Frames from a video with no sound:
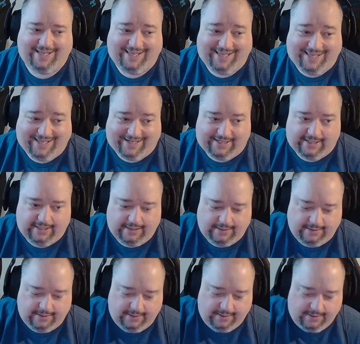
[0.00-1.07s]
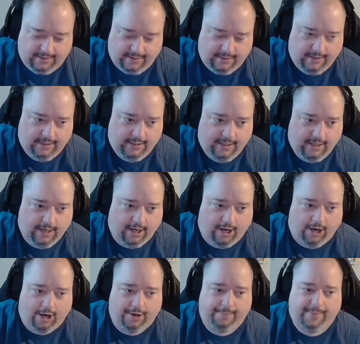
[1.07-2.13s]
in
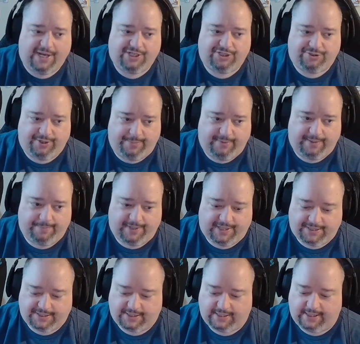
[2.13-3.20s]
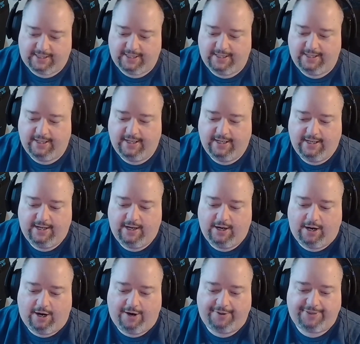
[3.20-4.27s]
on my streaming PC.
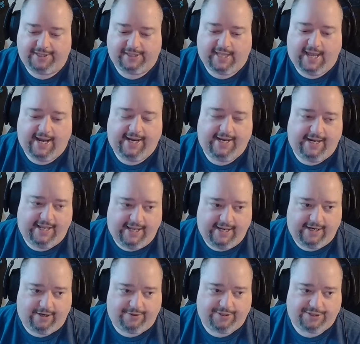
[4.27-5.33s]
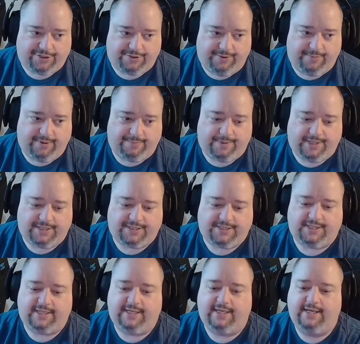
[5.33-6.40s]
On the line in on the streaming
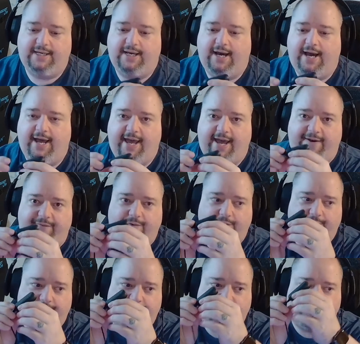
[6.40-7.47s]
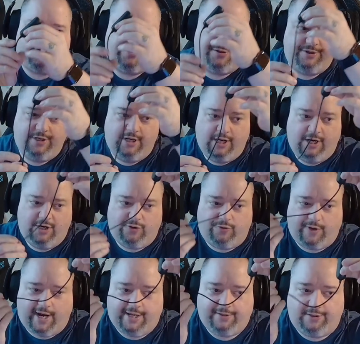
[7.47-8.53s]
PC, I have one of these
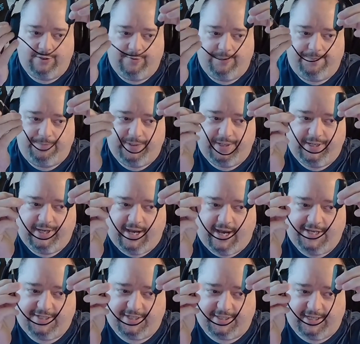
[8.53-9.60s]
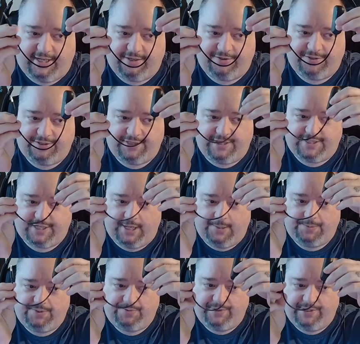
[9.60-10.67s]
ground loop isolators. This
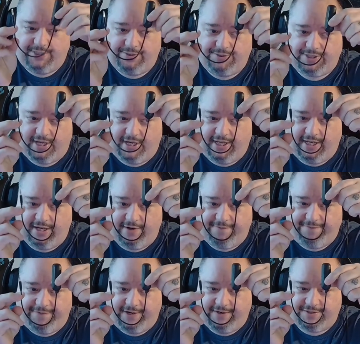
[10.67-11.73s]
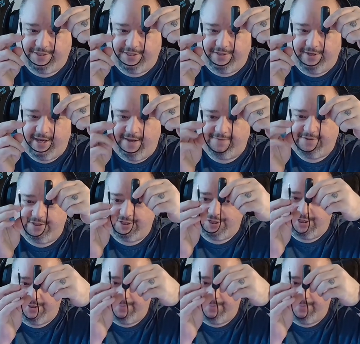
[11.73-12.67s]
helps reduce any interference that you have since you're going to be